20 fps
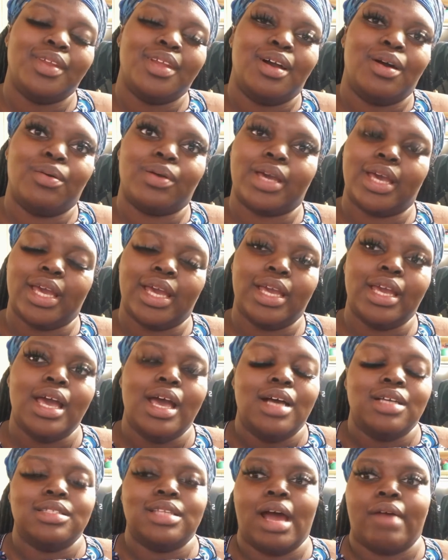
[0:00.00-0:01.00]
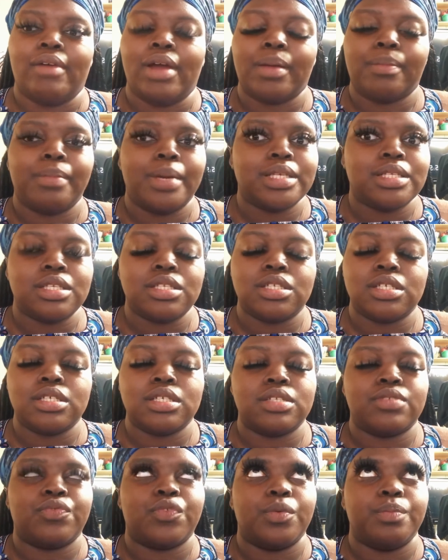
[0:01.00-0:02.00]
Okay, direct
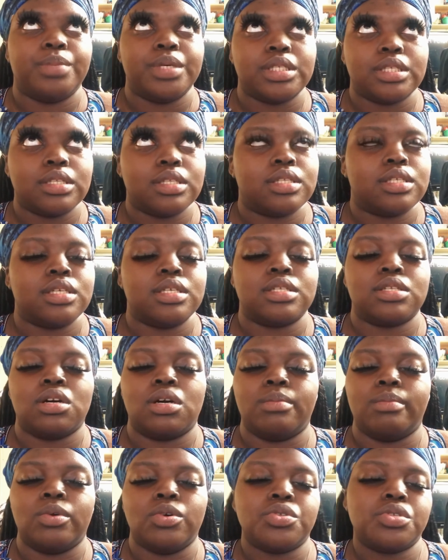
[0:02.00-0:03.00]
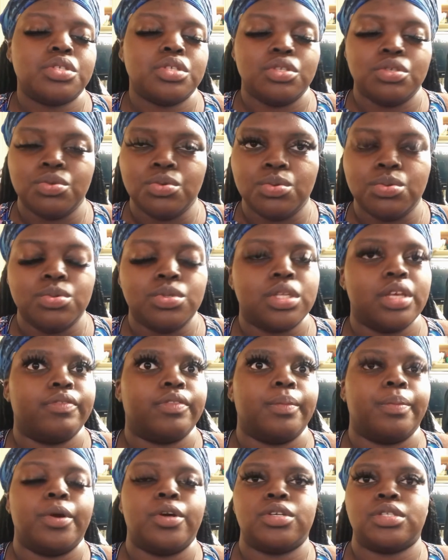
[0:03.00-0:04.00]
messages for businesses are mostly used if
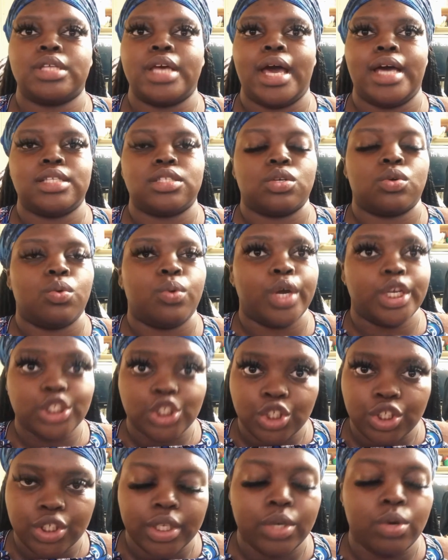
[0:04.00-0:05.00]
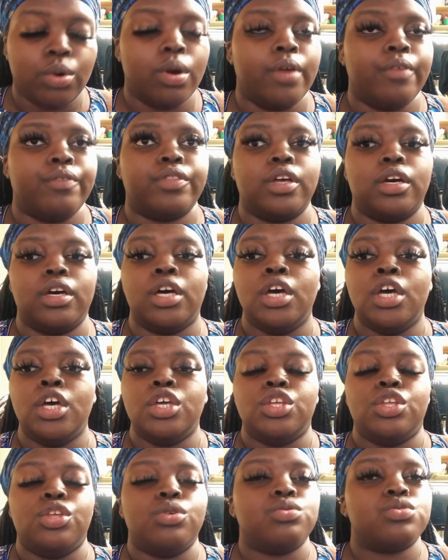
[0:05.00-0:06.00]
the person has a question, or if the
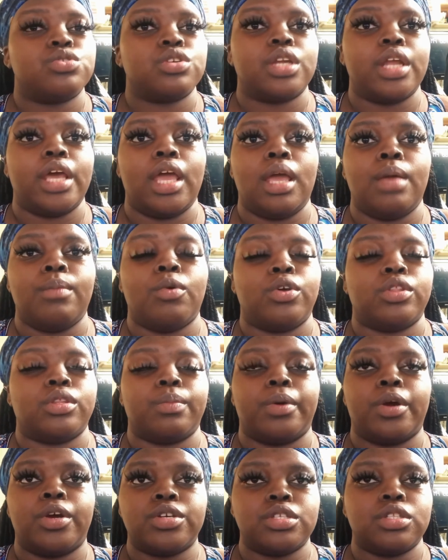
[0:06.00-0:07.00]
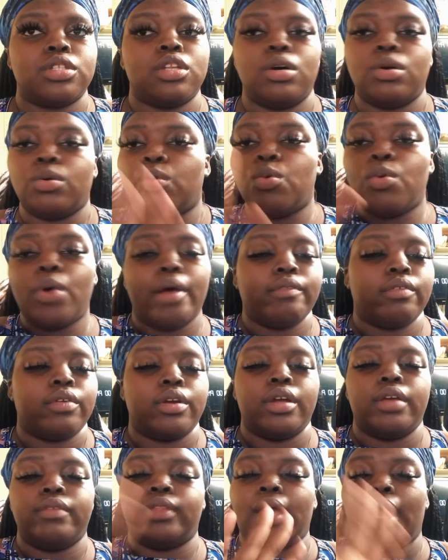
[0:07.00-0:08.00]
username, or the whoever,
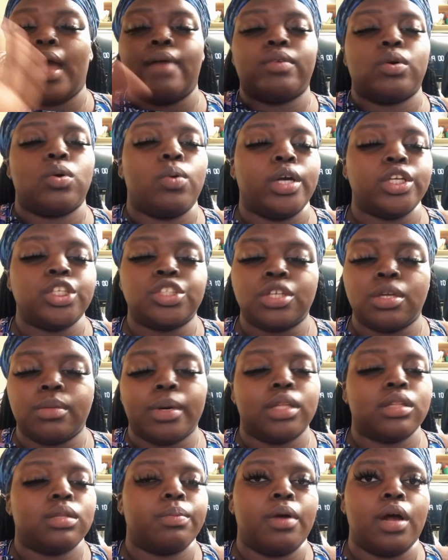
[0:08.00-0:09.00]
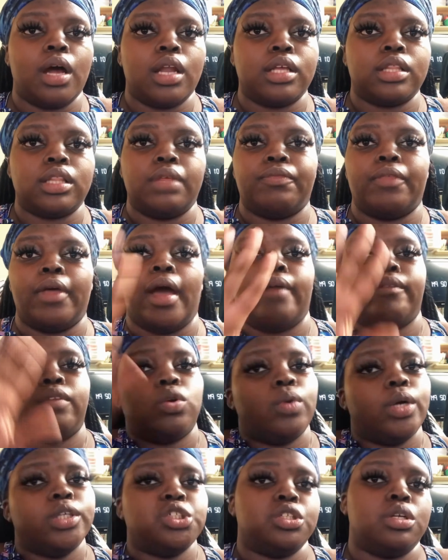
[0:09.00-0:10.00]
if they have a question about the product, if they have a
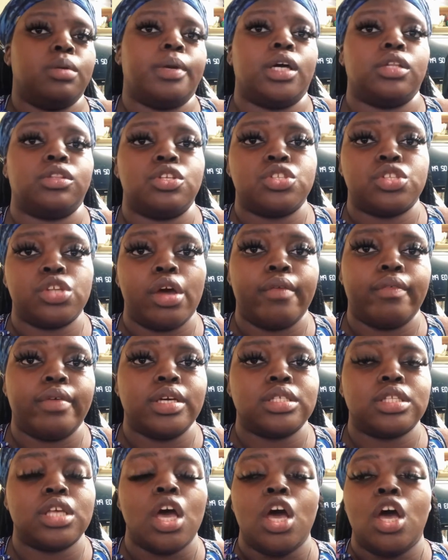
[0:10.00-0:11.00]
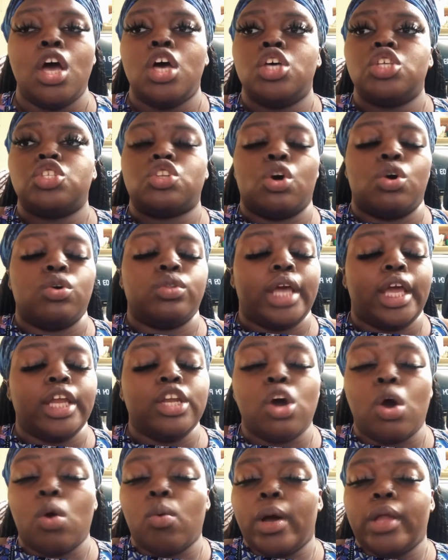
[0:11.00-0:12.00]
question about the service, so they
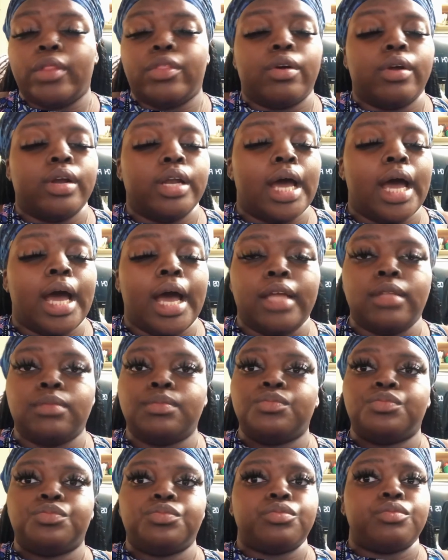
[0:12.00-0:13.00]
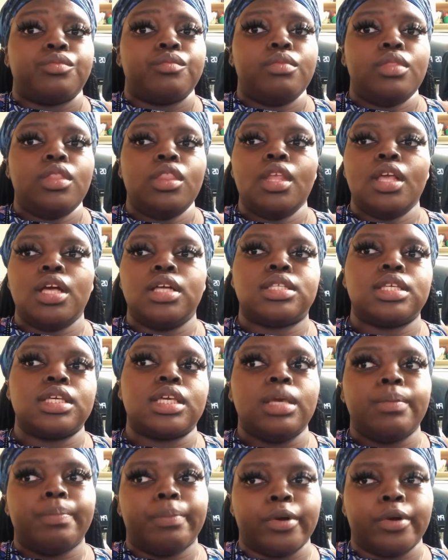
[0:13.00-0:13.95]
know whether or not to keep